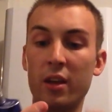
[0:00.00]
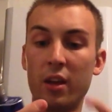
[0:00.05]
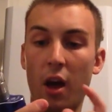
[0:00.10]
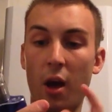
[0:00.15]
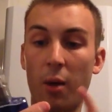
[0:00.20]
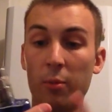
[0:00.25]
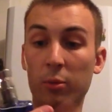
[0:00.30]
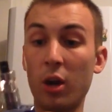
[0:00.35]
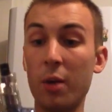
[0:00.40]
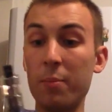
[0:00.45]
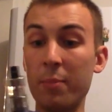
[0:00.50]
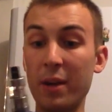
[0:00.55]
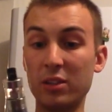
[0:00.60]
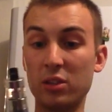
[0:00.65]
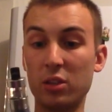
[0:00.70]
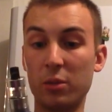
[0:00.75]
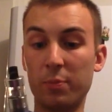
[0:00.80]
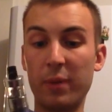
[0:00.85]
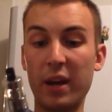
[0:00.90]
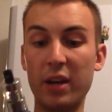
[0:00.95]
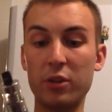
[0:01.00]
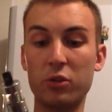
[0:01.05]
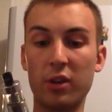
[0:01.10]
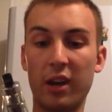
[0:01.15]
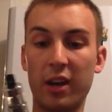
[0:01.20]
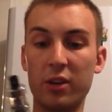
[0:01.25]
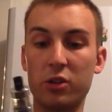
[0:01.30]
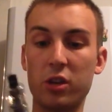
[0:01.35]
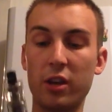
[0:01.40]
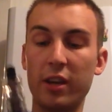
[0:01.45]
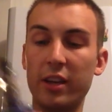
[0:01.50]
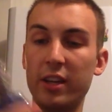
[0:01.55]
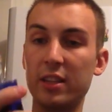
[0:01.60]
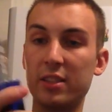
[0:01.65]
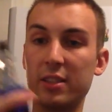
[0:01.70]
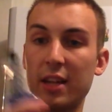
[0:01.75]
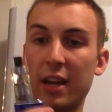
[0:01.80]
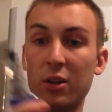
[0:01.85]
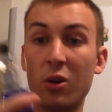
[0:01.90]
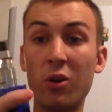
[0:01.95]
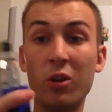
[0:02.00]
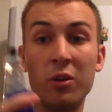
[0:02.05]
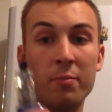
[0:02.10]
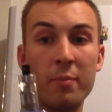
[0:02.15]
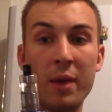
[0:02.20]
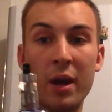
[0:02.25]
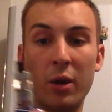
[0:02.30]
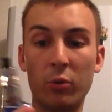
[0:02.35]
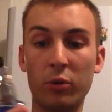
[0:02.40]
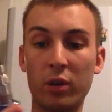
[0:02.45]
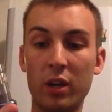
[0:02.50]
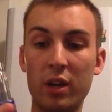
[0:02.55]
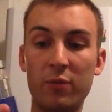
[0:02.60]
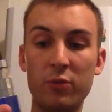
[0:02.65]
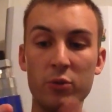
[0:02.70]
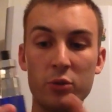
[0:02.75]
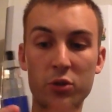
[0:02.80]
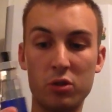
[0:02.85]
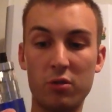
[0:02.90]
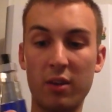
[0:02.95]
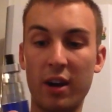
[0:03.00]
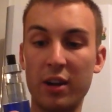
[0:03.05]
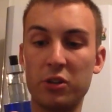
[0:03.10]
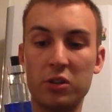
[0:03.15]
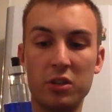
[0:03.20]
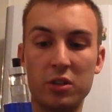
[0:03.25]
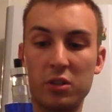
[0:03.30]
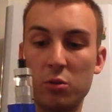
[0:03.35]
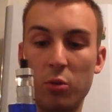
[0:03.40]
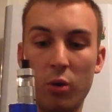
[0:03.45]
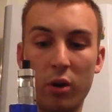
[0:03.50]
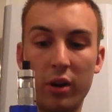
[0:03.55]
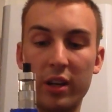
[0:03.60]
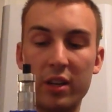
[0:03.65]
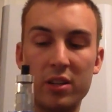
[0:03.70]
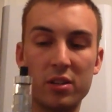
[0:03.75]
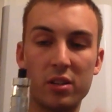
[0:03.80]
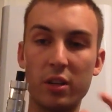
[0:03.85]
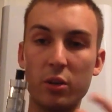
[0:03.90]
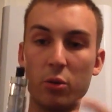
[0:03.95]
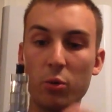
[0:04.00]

Going back to the battery actually, it's that kind of metal that if you scratch this quite easily,